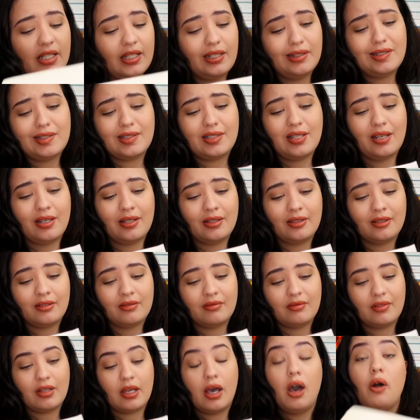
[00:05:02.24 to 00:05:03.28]
it is.
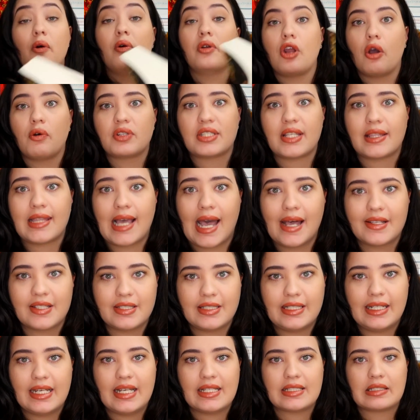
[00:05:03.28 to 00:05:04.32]
Oh no, it's 1,000
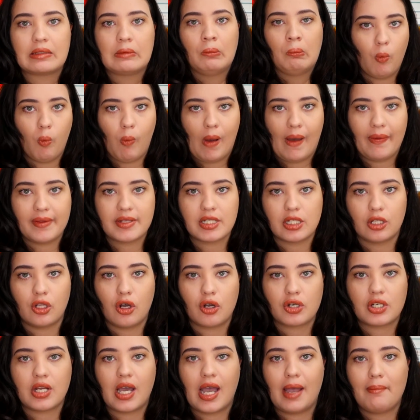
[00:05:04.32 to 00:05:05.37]
years. Wow, it's a
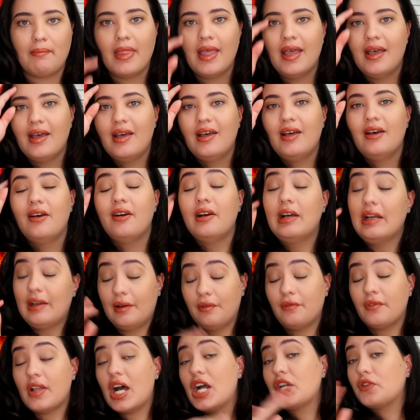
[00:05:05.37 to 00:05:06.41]
long time.
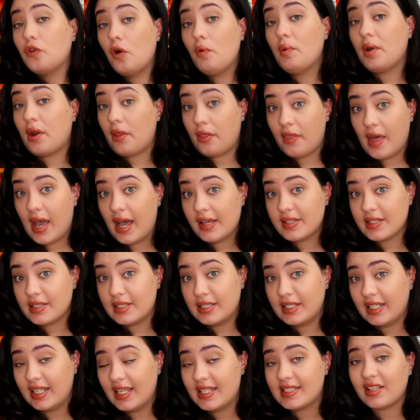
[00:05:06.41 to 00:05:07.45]
Flash forward 1,000
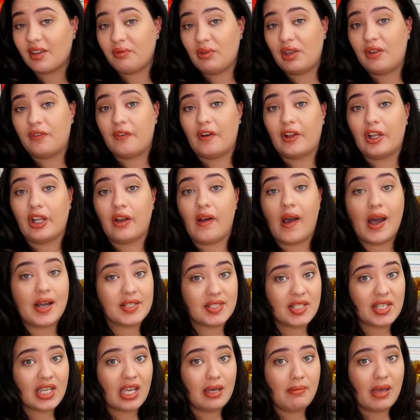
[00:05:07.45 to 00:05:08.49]
years and we follow our
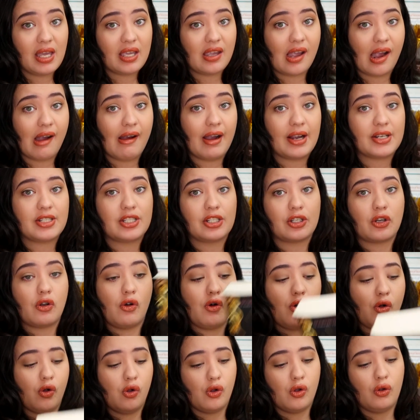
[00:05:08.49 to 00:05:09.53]
second main character
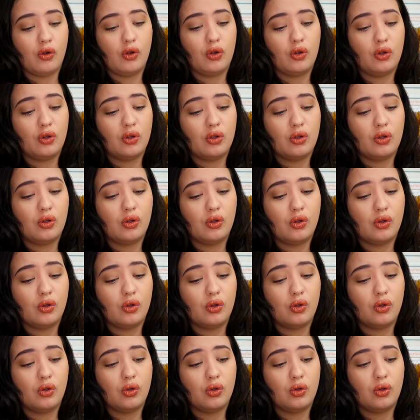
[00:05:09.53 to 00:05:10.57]

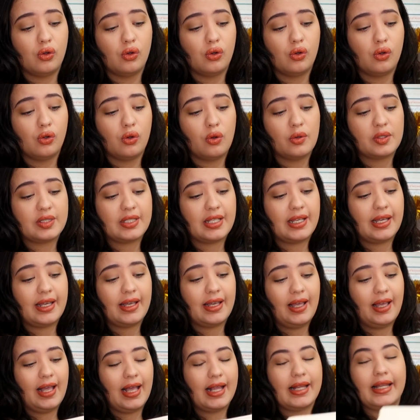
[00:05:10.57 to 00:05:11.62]
called
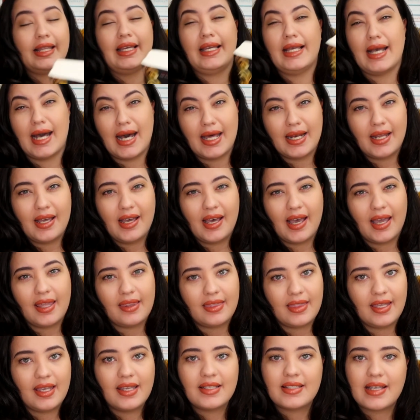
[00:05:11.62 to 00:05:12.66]
Eliana, I
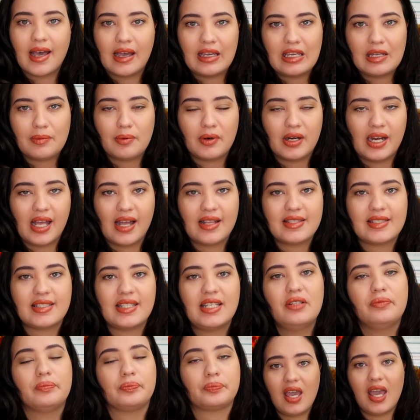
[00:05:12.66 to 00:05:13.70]
think is how you pronounce
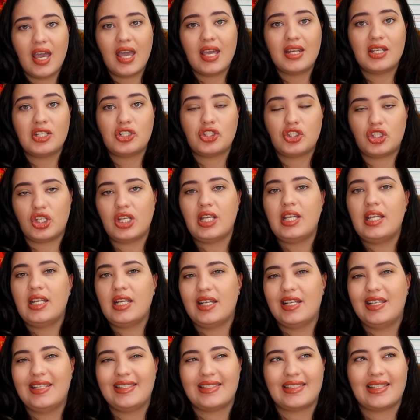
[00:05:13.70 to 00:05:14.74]
it. And
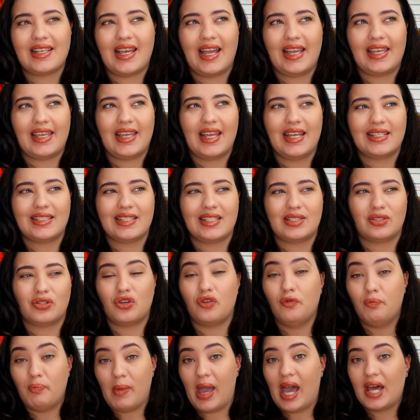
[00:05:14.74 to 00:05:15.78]
she is, I guess, a sort
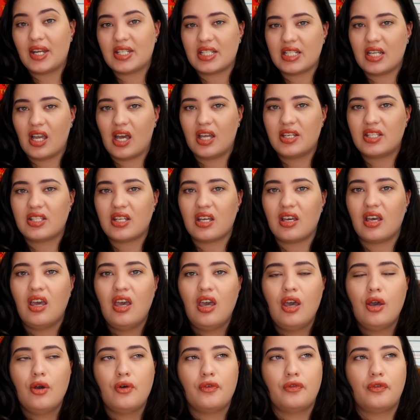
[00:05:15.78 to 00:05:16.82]
of bounty hunter
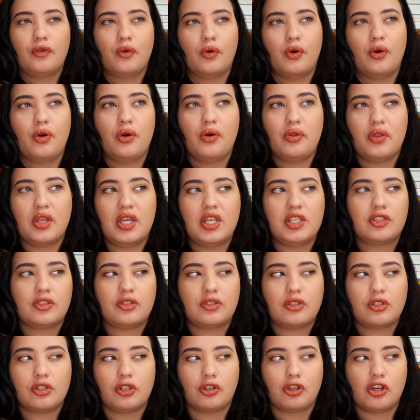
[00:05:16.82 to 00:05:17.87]
for
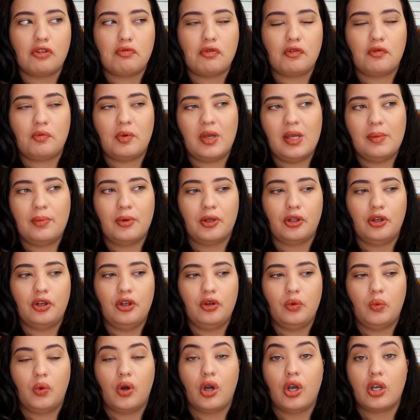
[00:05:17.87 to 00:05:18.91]
this group of people
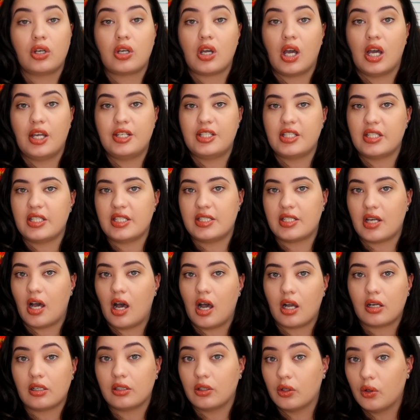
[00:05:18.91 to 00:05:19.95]
who work under the
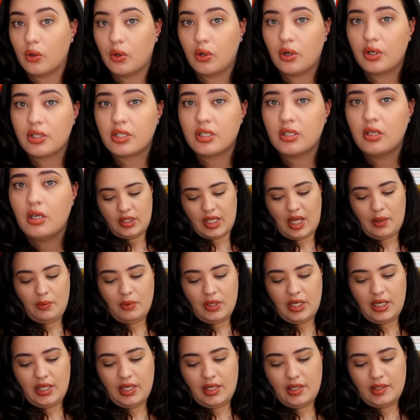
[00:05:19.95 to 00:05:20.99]
Dark Lord. Is that
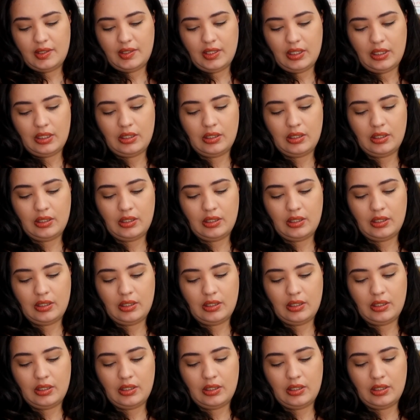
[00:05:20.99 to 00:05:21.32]
what he is?